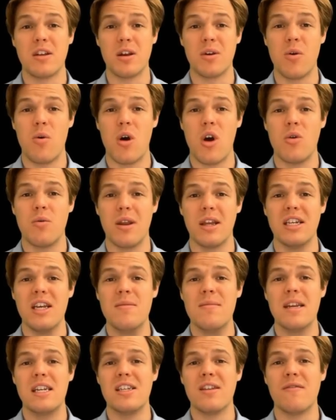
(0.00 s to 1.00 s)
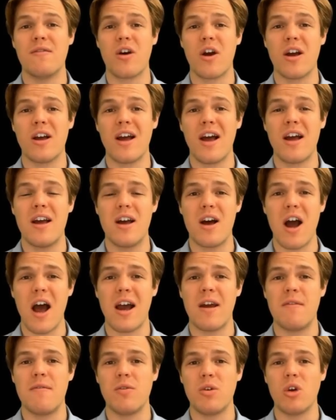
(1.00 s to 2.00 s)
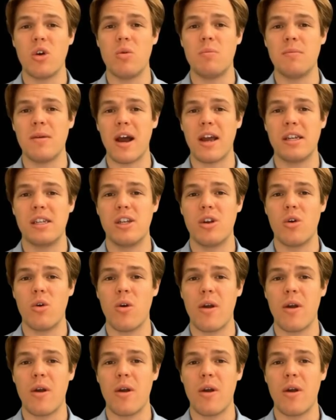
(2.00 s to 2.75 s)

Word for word: where we demystify AI for your personal